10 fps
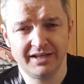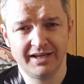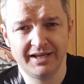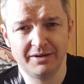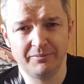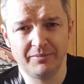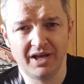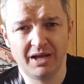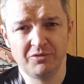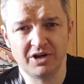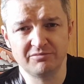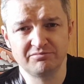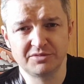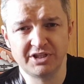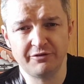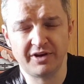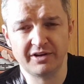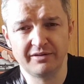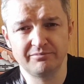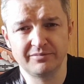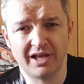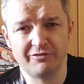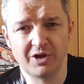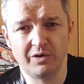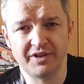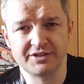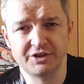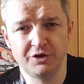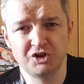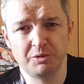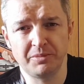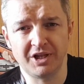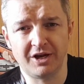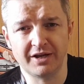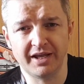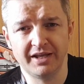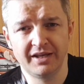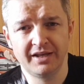I'm going to see if I can have a go at this YouTube malarkey.